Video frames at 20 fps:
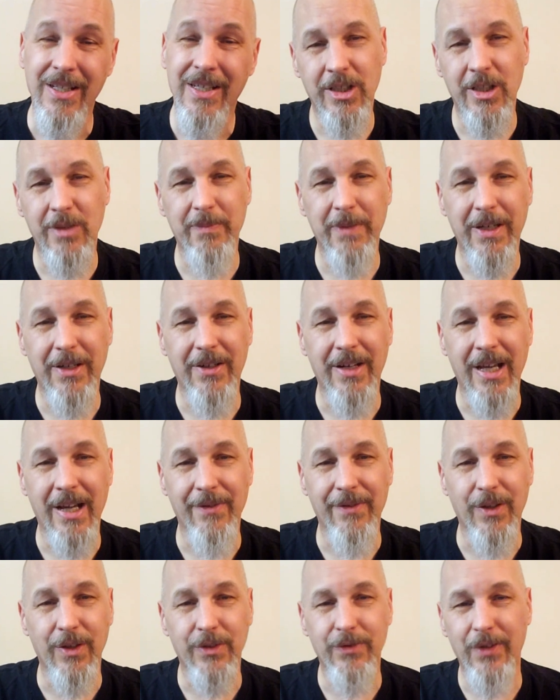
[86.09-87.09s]
It's just better to
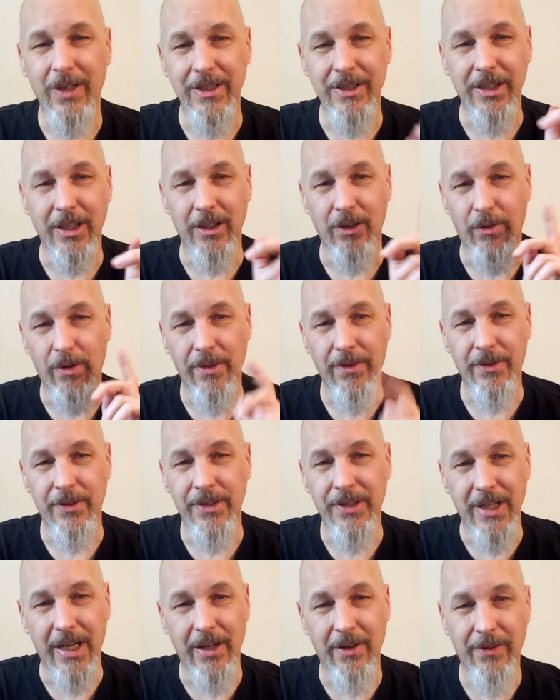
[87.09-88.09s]
have those facing north or
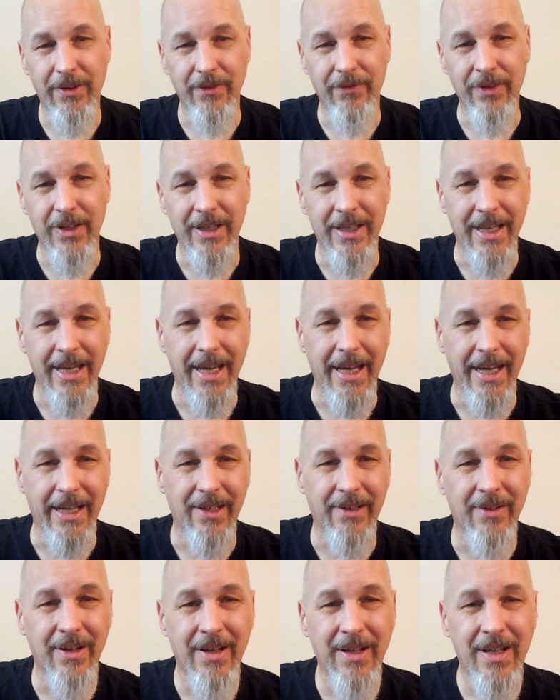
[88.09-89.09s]
south if you can.